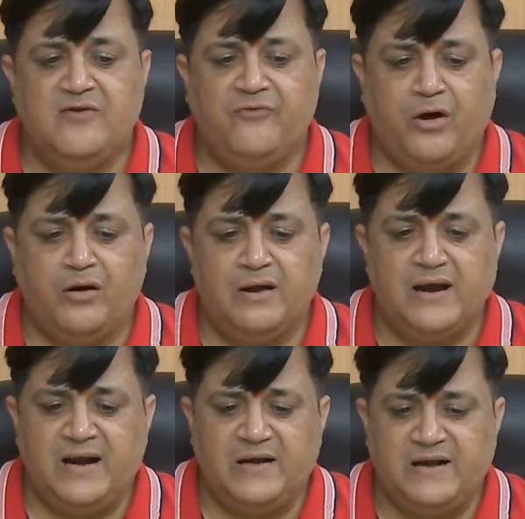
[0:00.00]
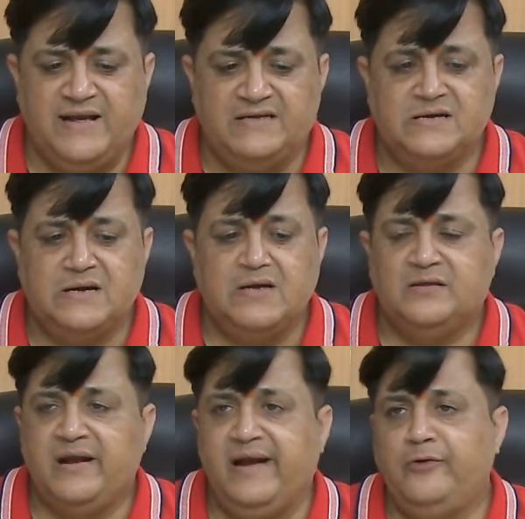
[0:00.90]
for at least
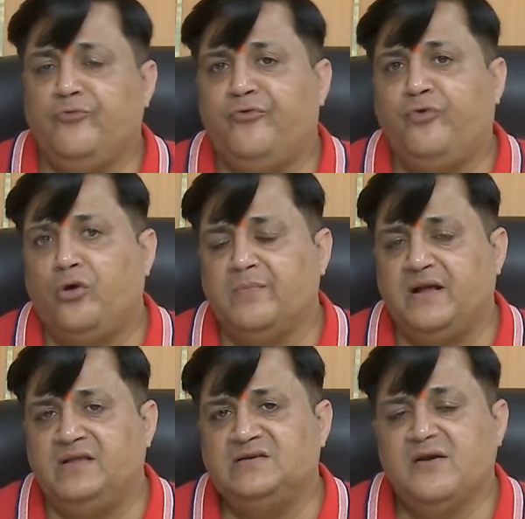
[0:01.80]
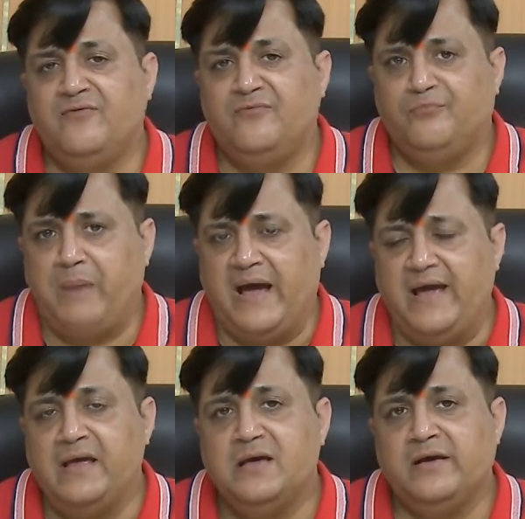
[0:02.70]
3 to 4 months
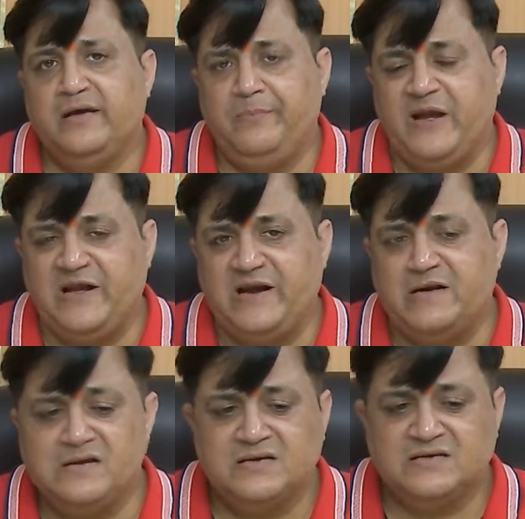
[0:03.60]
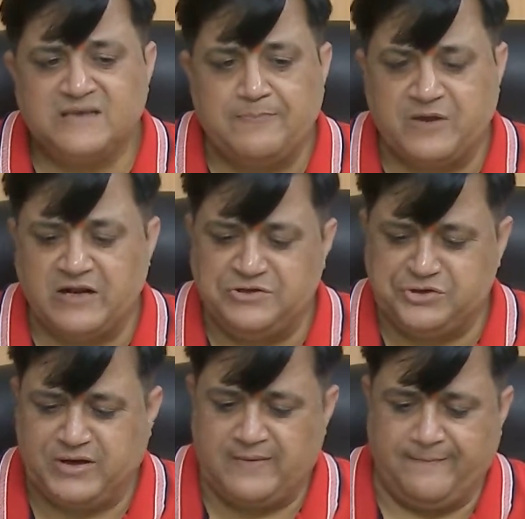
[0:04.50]
by repeated subculture.